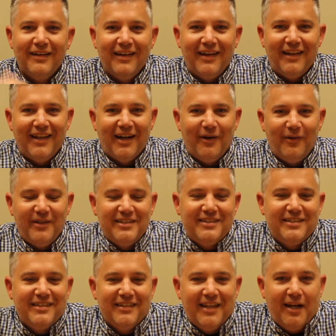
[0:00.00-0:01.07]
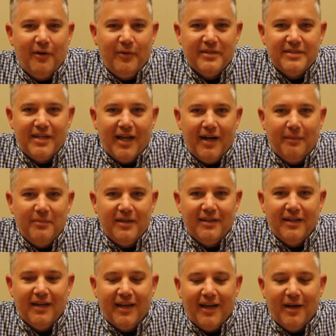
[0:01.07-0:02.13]
and that always that always got a big
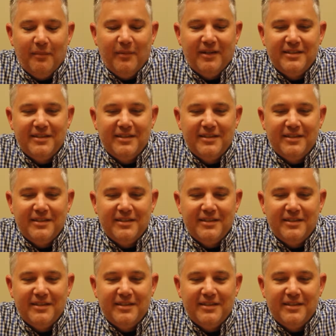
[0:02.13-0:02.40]
kick out of me.